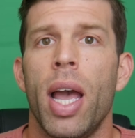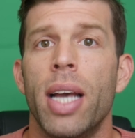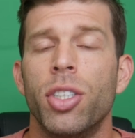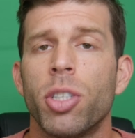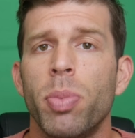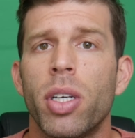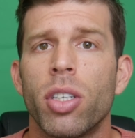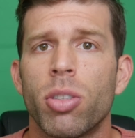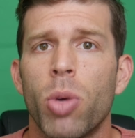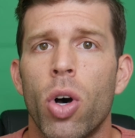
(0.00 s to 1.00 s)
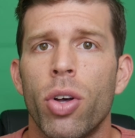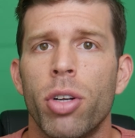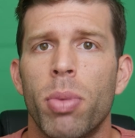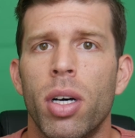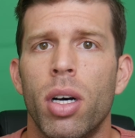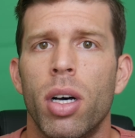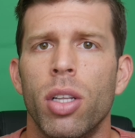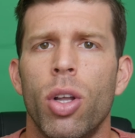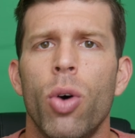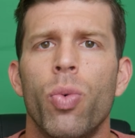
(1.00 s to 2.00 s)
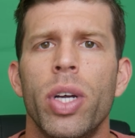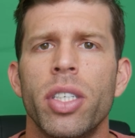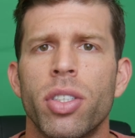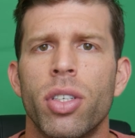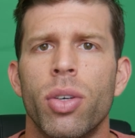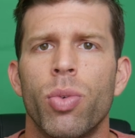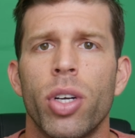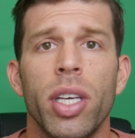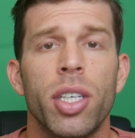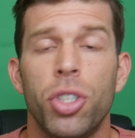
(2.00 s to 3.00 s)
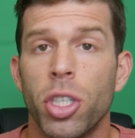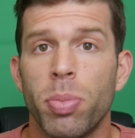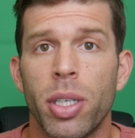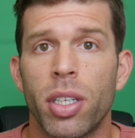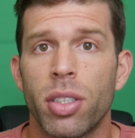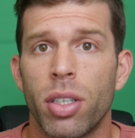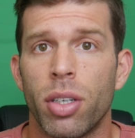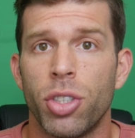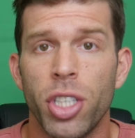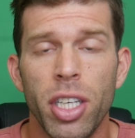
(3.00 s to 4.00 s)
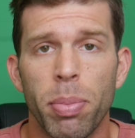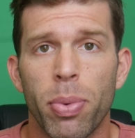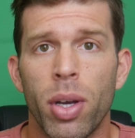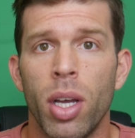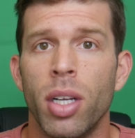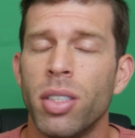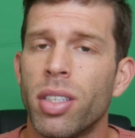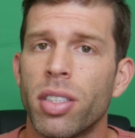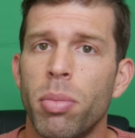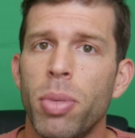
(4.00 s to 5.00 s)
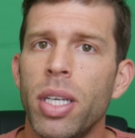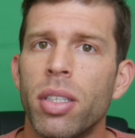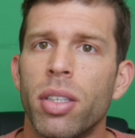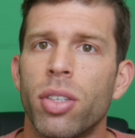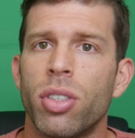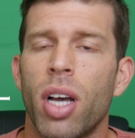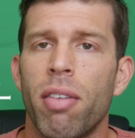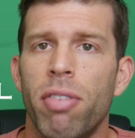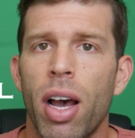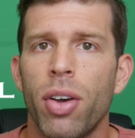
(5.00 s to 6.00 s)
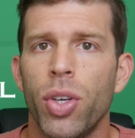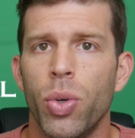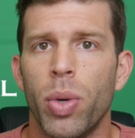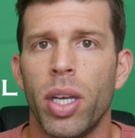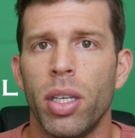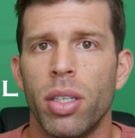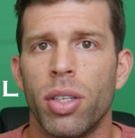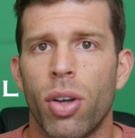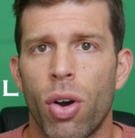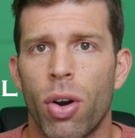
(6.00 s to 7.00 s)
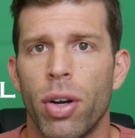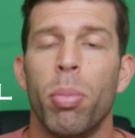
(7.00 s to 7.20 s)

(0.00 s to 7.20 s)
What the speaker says: And just because I'm calling them a low risk rookie, and just because they're cheap, doesn't mean that there's not value in the card.